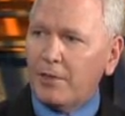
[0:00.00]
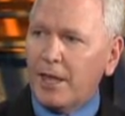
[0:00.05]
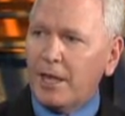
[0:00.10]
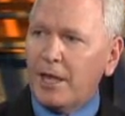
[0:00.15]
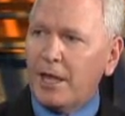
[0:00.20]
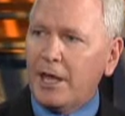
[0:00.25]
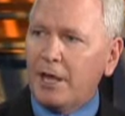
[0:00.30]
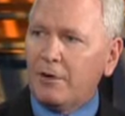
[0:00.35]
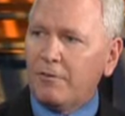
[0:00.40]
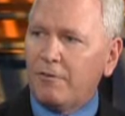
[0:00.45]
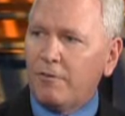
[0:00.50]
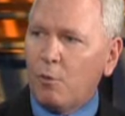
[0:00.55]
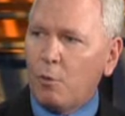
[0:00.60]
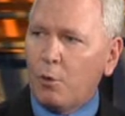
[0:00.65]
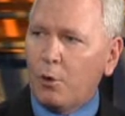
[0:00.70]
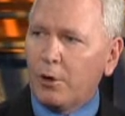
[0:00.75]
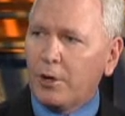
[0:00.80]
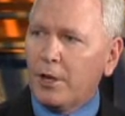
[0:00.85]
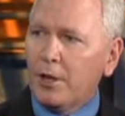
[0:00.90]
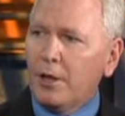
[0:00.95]
They can't
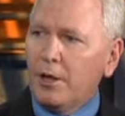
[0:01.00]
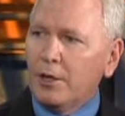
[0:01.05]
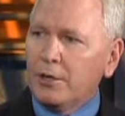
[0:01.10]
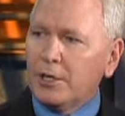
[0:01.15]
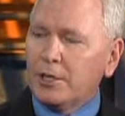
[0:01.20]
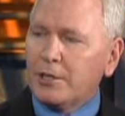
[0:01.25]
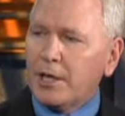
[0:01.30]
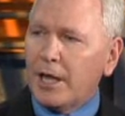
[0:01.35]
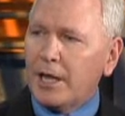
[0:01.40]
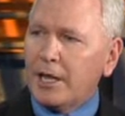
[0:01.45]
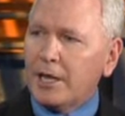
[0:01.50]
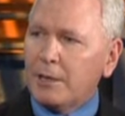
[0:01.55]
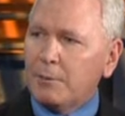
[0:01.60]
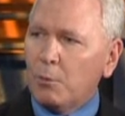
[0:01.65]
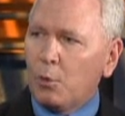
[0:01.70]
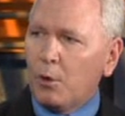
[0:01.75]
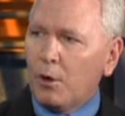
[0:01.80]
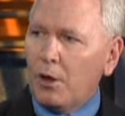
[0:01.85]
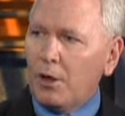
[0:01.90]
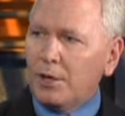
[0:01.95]
afford to take any
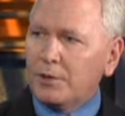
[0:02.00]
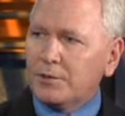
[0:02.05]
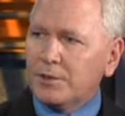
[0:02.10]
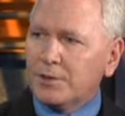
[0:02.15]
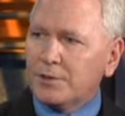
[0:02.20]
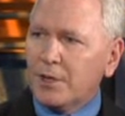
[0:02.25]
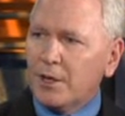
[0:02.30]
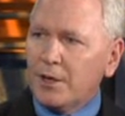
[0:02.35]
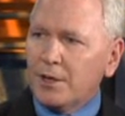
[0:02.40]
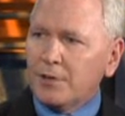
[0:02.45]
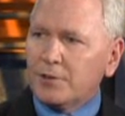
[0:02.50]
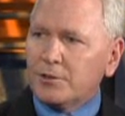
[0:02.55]
more losses,